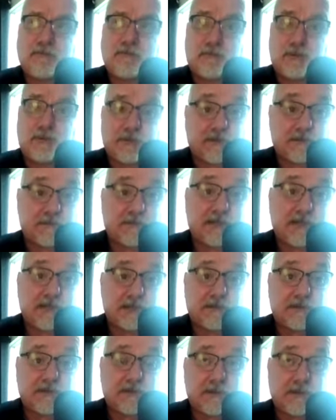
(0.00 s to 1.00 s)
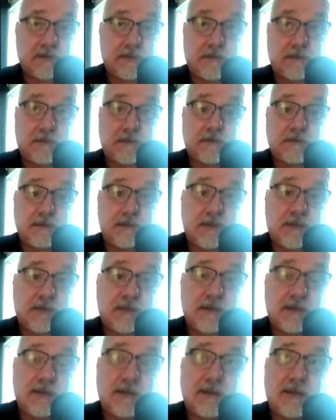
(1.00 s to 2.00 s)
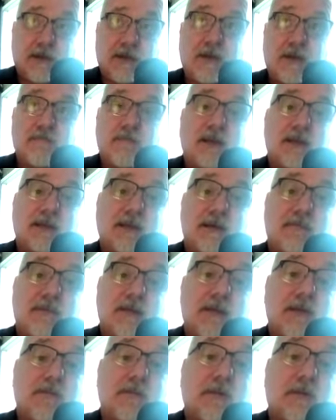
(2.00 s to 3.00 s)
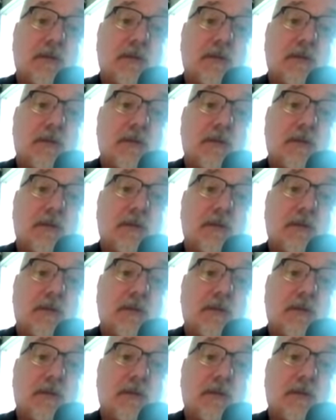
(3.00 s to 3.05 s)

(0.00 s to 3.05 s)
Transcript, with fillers: where somebody else is. I might not be able to